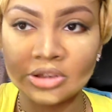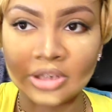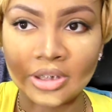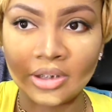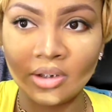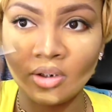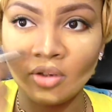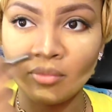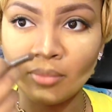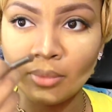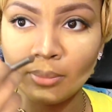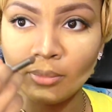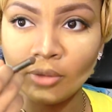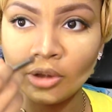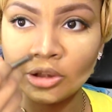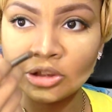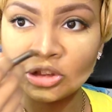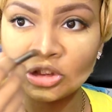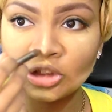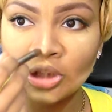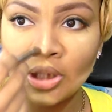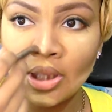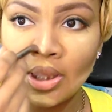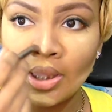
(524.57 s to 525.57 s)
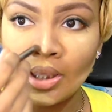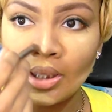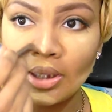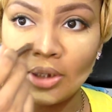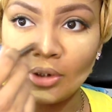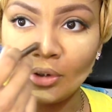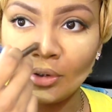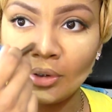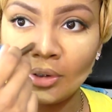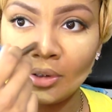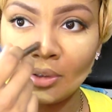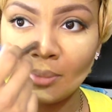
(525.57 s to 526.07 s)
take it off my brush, and
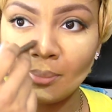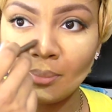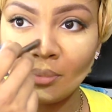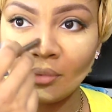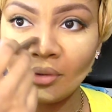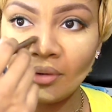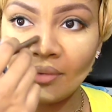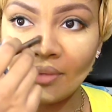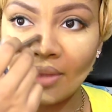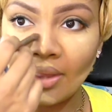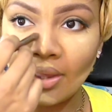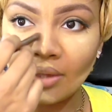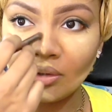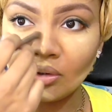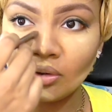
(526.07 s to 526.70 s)
you're going to blend that.